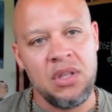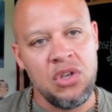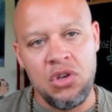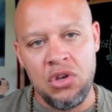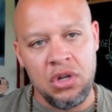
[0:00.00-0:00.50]

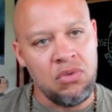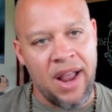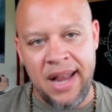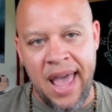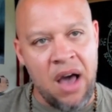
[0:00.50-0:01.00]
You
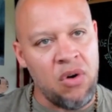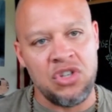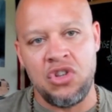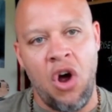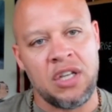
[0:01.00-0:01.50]
right now it's
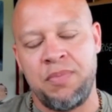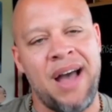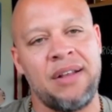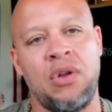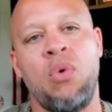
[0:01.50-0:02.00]
a dark
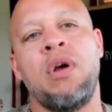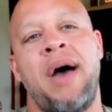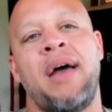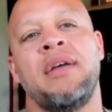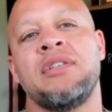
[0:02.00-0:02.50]
spot. Don't worry
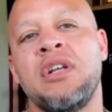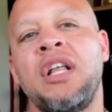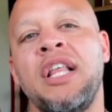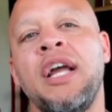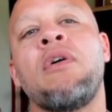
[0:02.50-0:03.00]
about it. It's going to
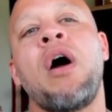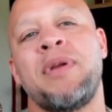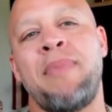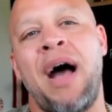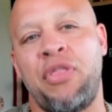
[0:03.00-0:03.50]
clear up
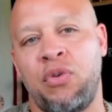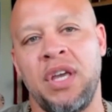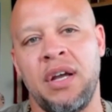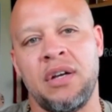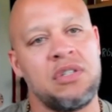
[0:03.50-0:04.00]
in about three
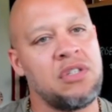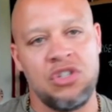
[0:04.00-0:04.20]
years.